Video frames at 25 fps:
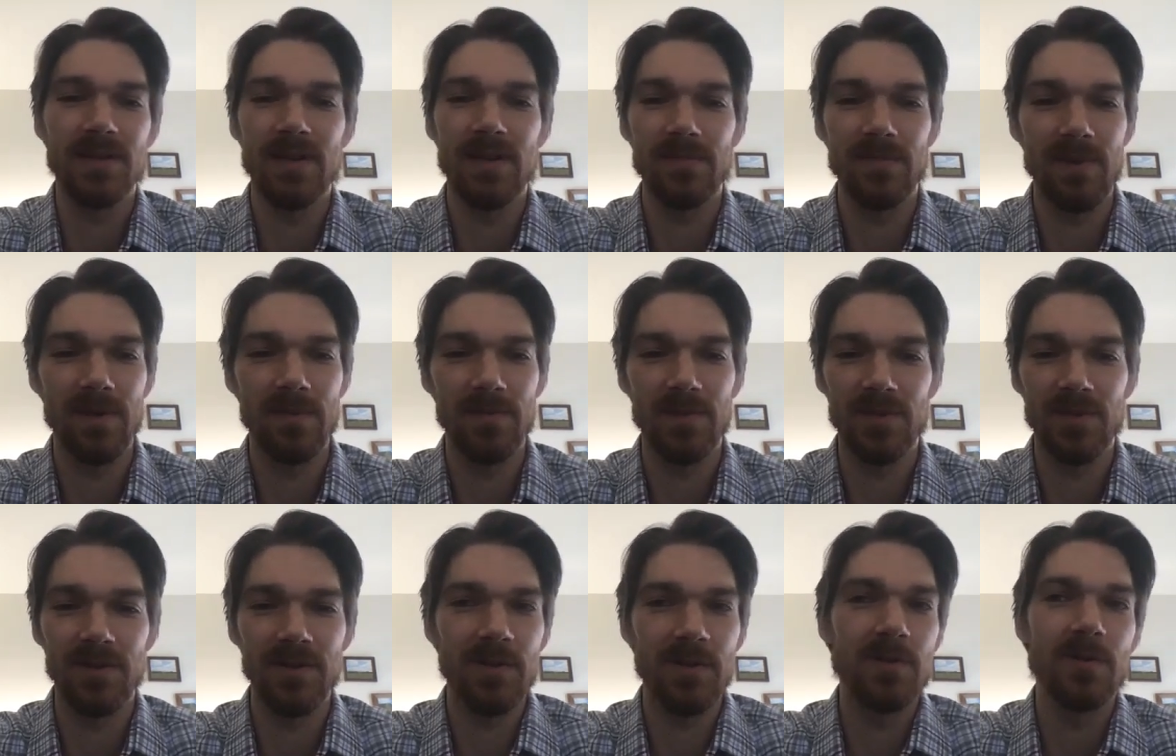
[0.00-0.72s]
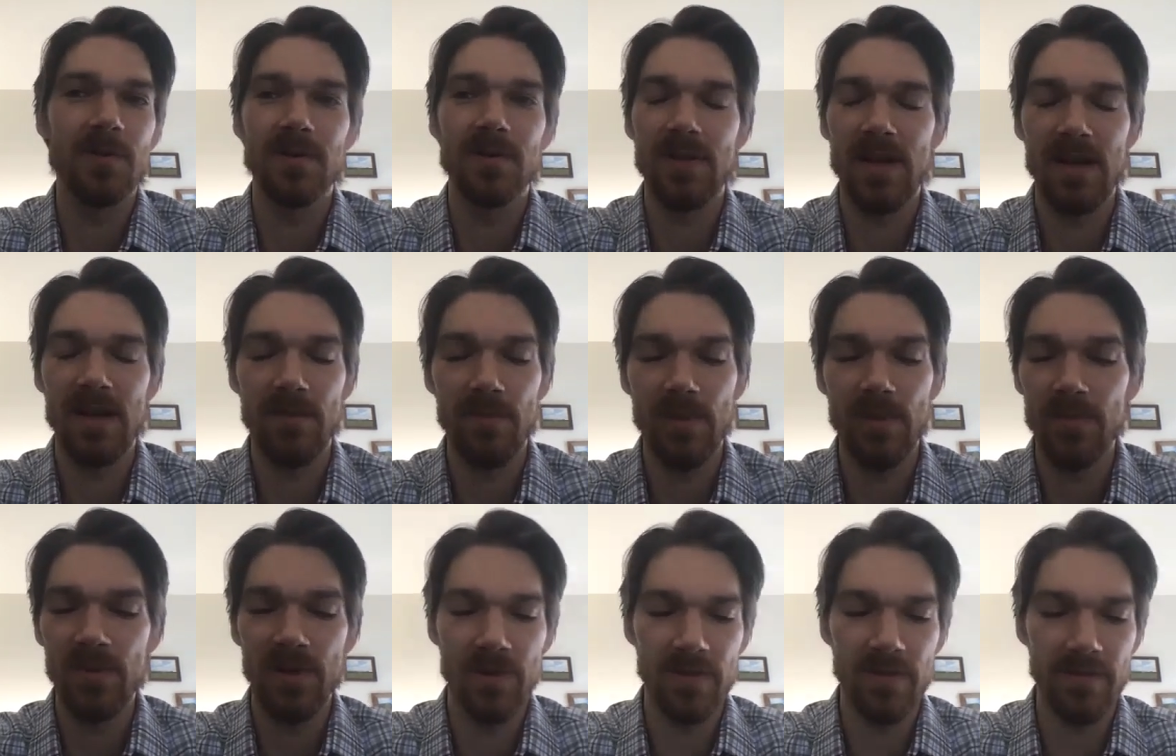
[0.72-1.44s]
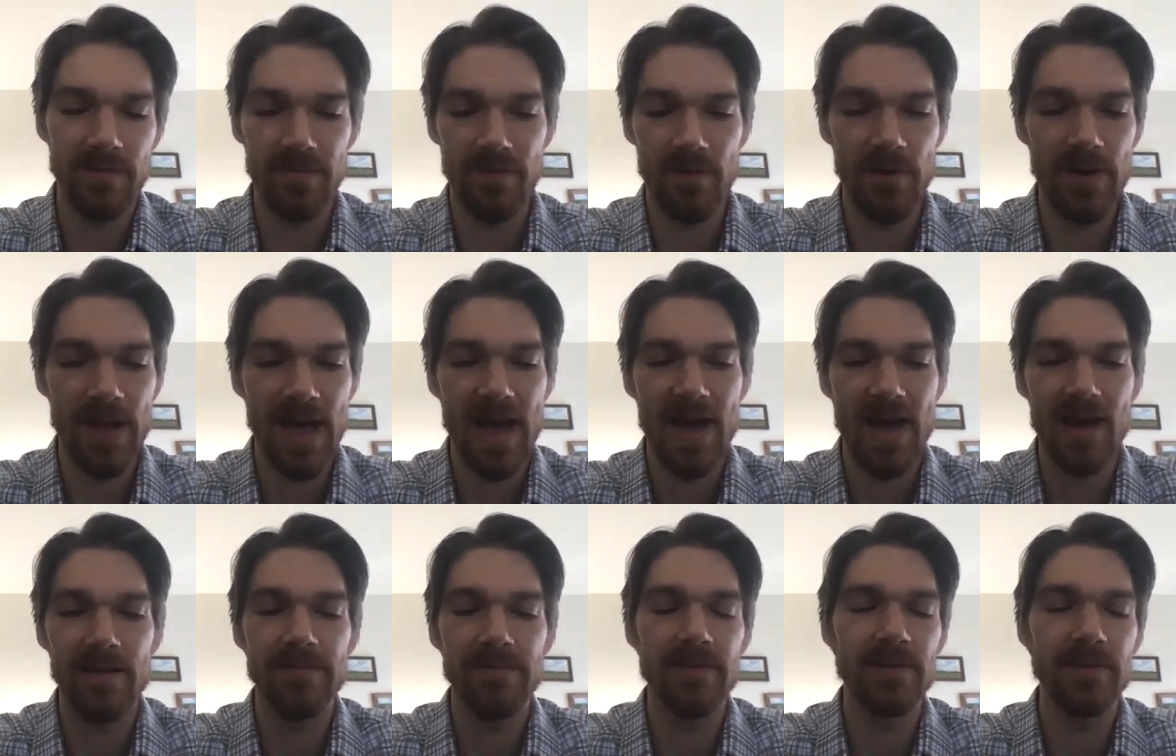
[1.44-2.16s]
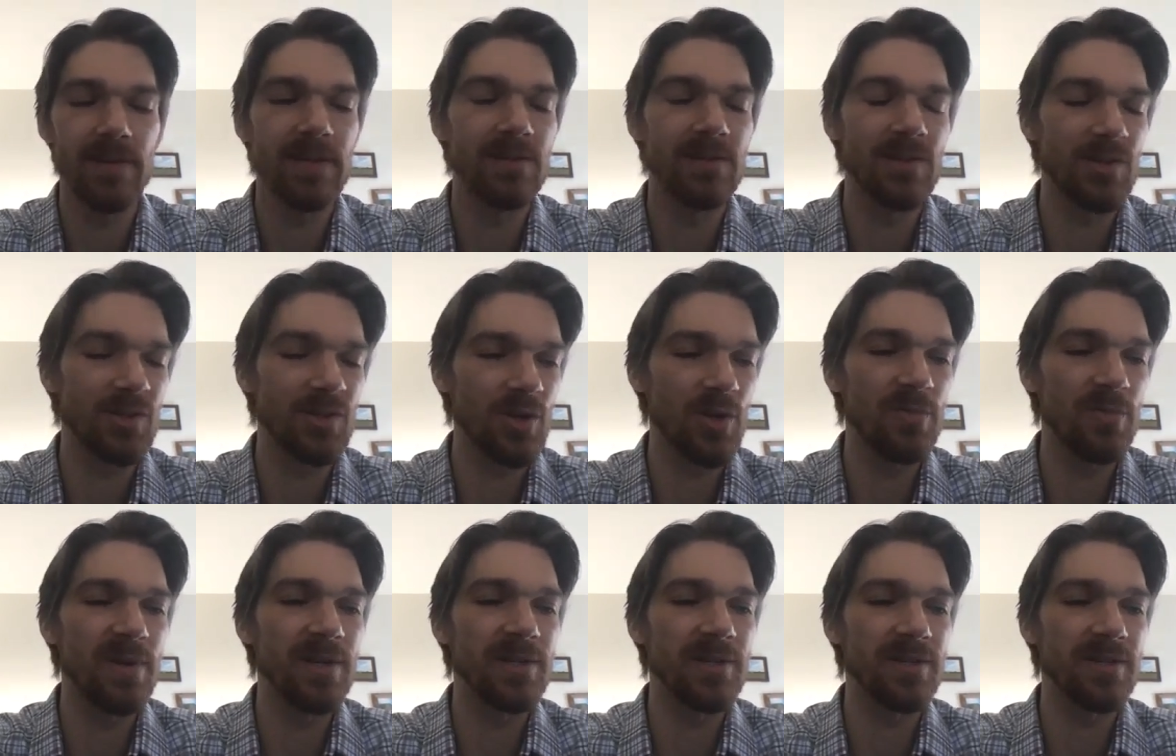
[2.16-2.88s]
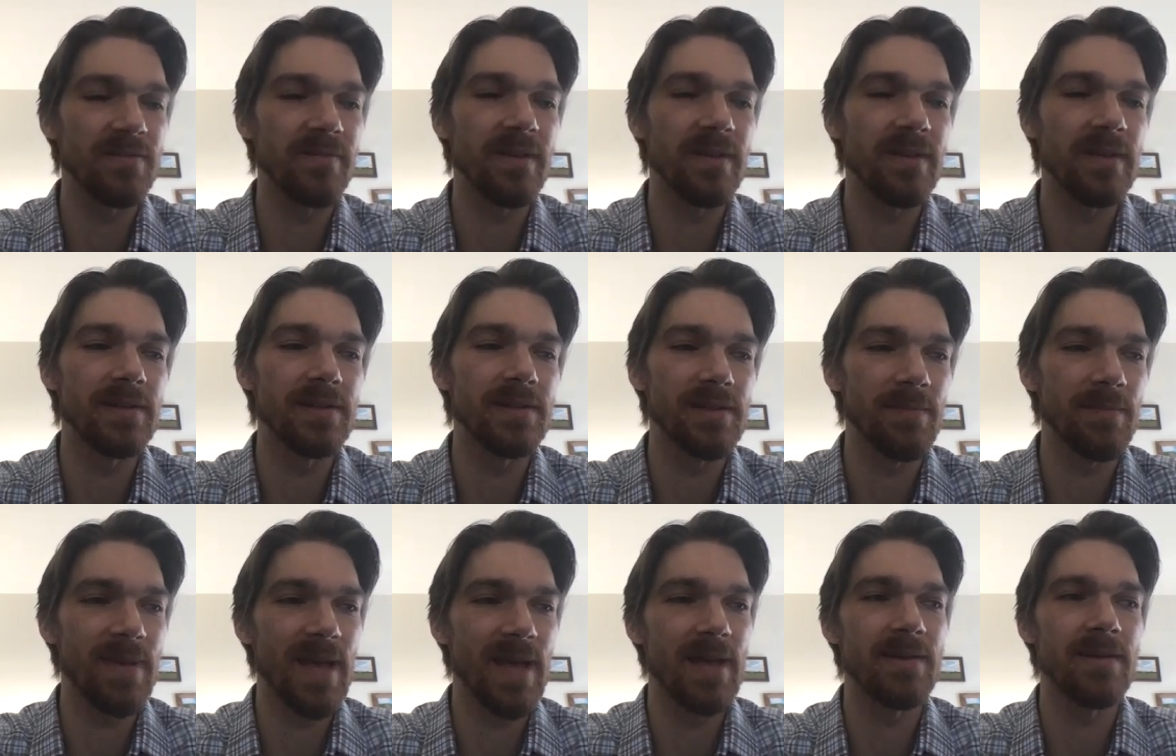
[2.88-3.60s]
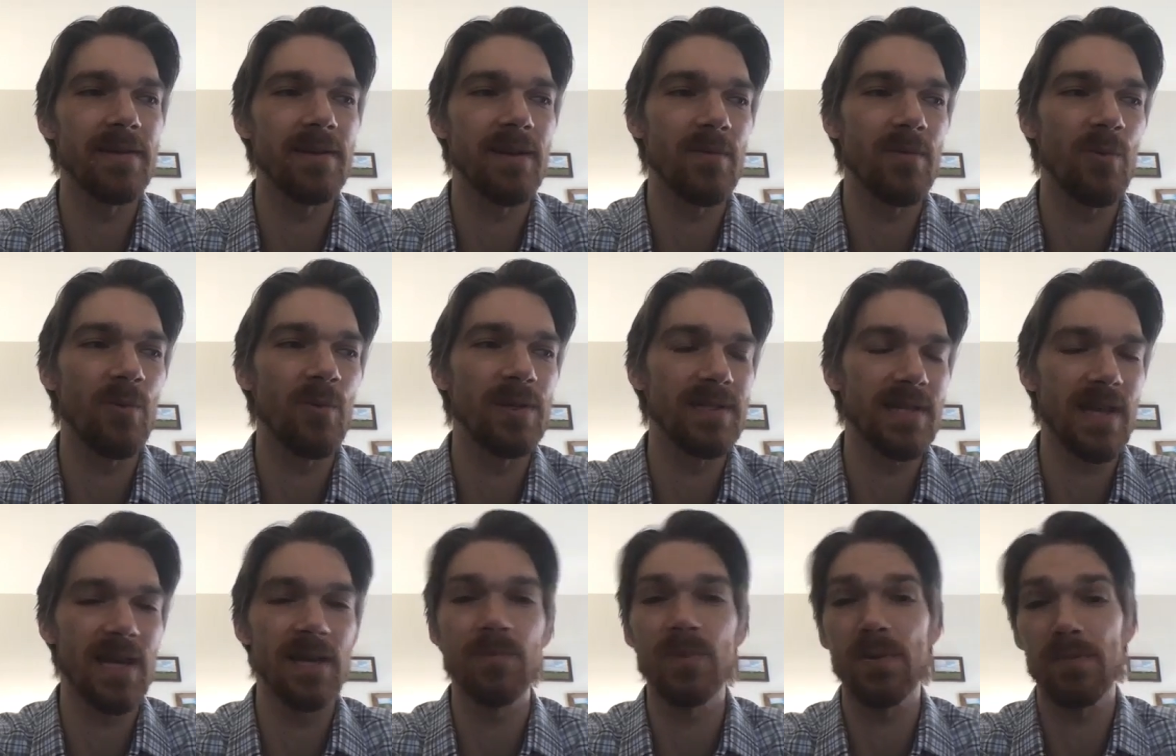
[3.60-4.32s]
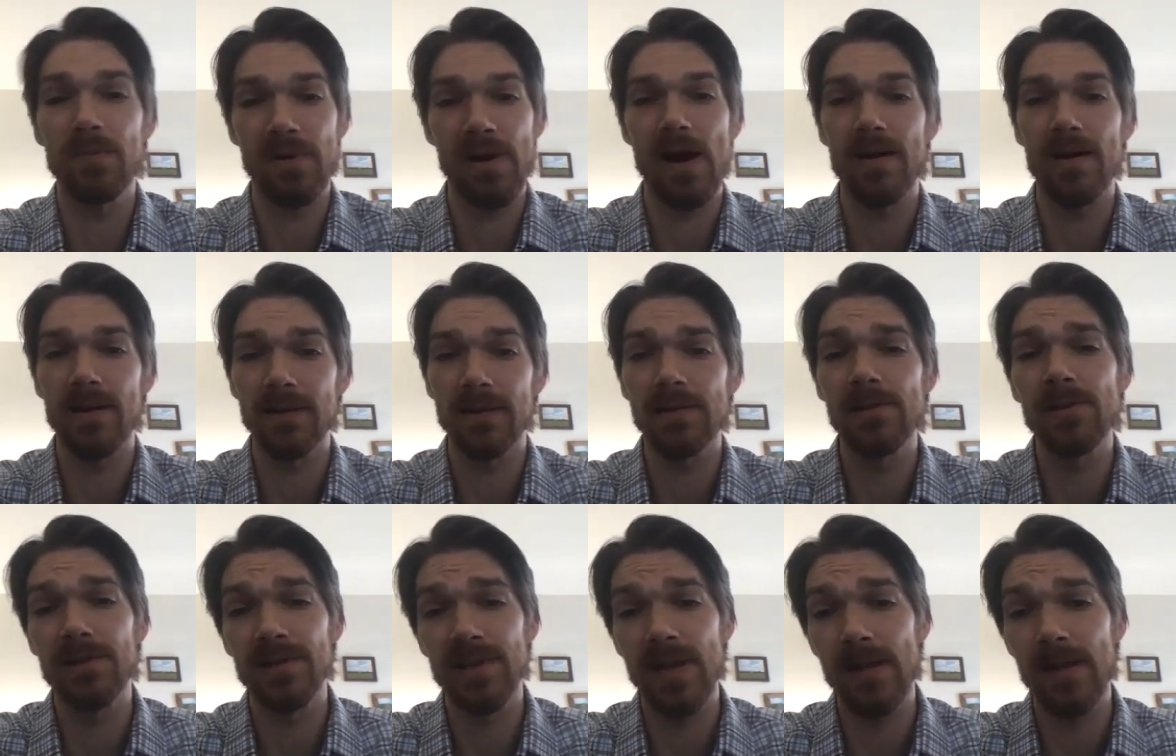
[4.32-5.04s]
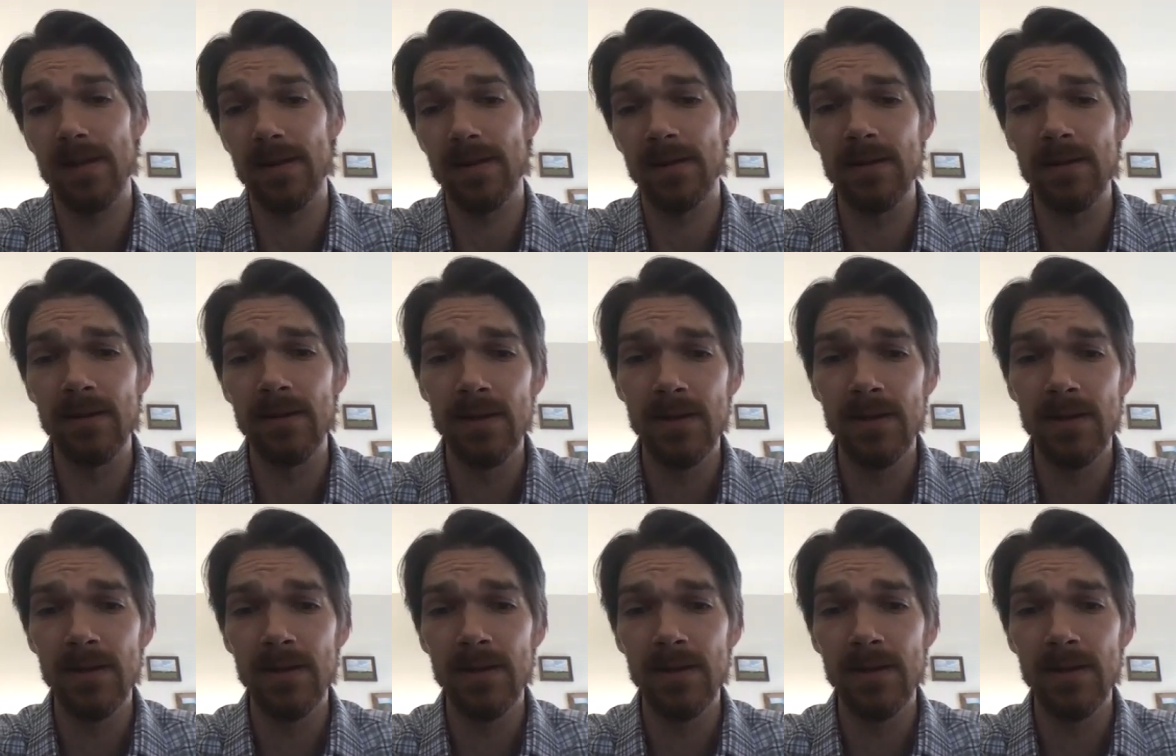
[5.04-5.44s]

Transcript: I'm sure you and a lot of people on the phone have, and so much of it is dependent on what type of product you're selling.